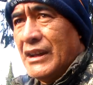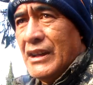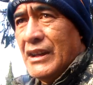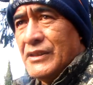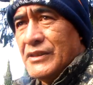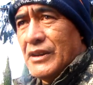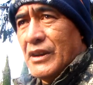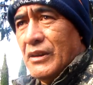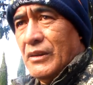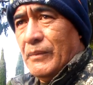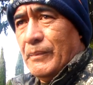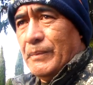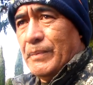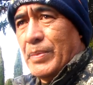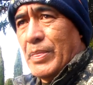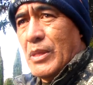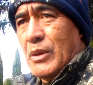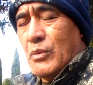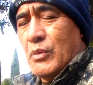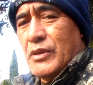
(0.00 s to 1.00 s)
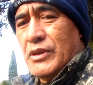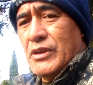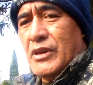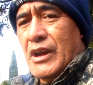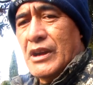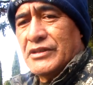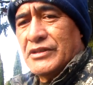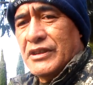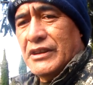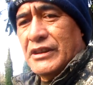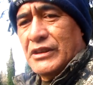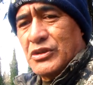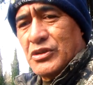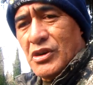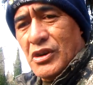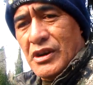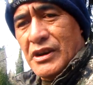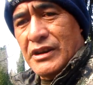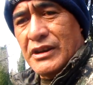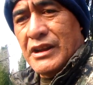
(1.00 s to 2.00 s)
So when you actually
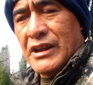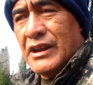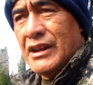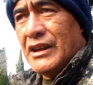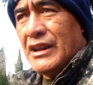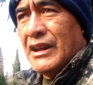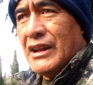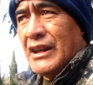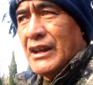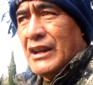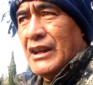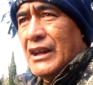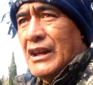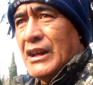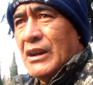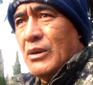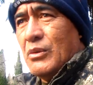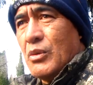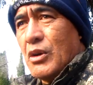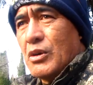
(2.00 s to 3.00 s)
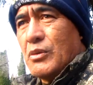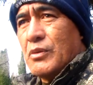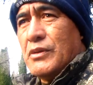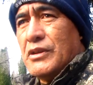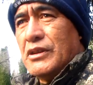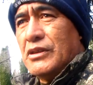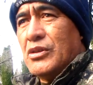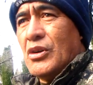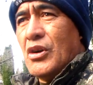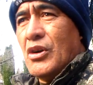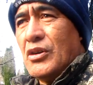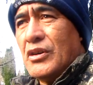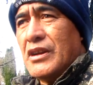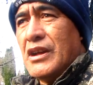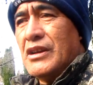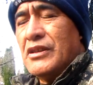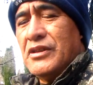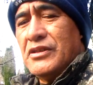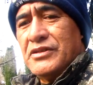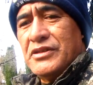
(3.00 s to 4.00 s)
try and work with a dog
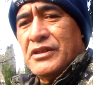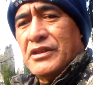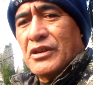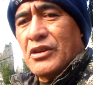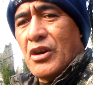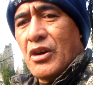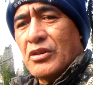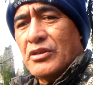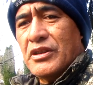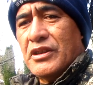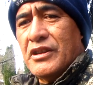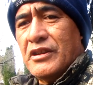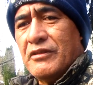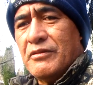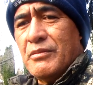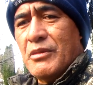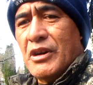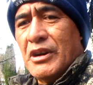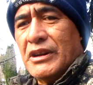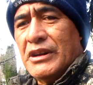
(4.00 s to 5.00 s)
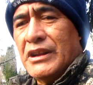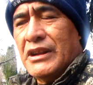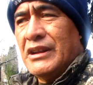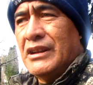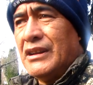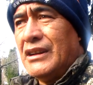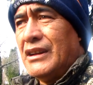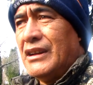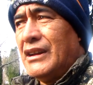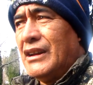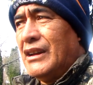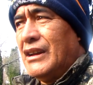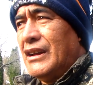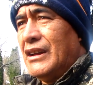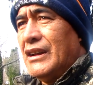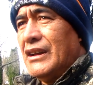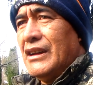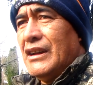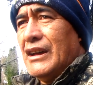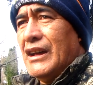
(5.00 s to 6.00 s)
using the cognitive mind,
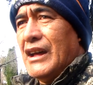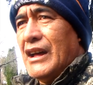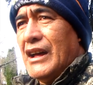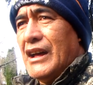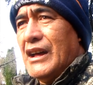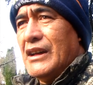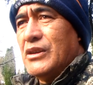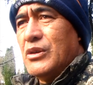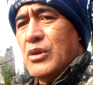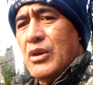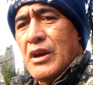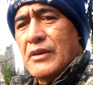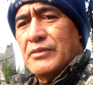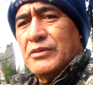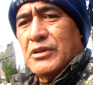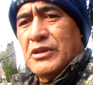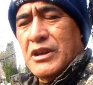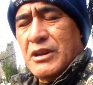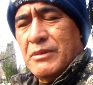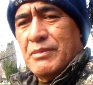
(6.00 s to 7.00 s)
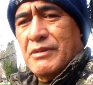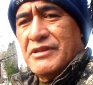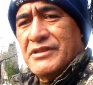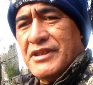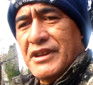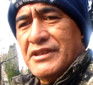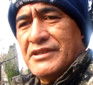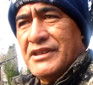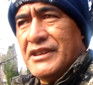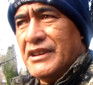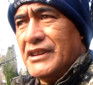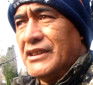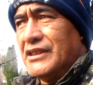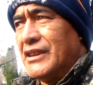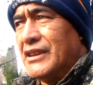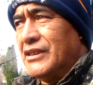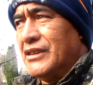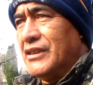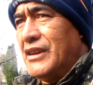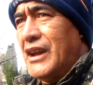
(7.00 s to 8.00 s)
you have to keep assessing,
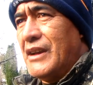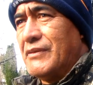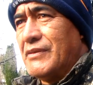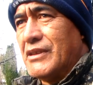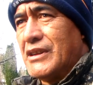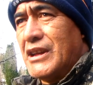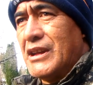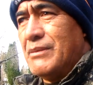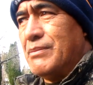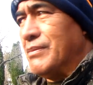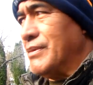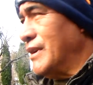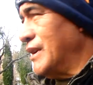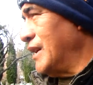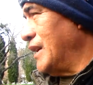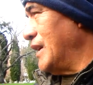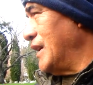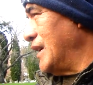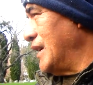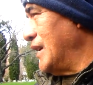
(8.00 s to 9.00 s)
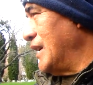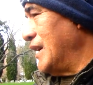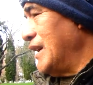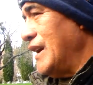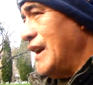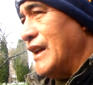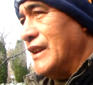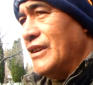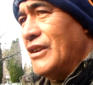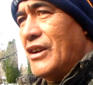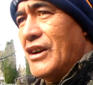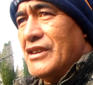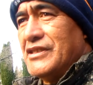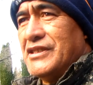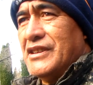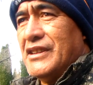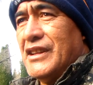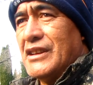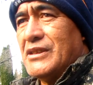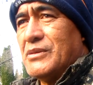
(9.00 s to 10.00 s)
you have to keep
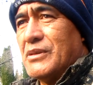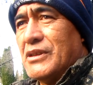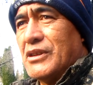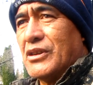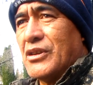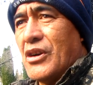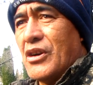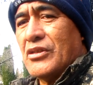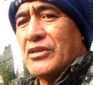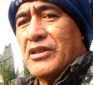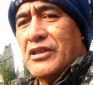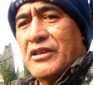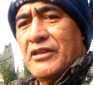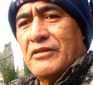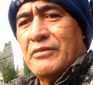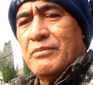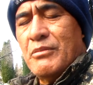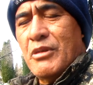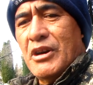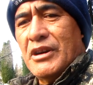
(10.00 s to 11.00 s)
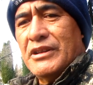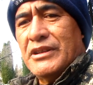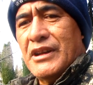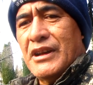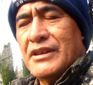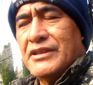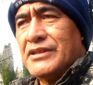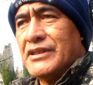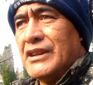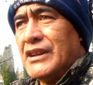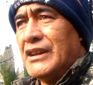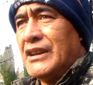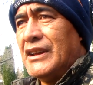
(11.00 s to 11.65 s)
analysing. That's what the cognitive mind does.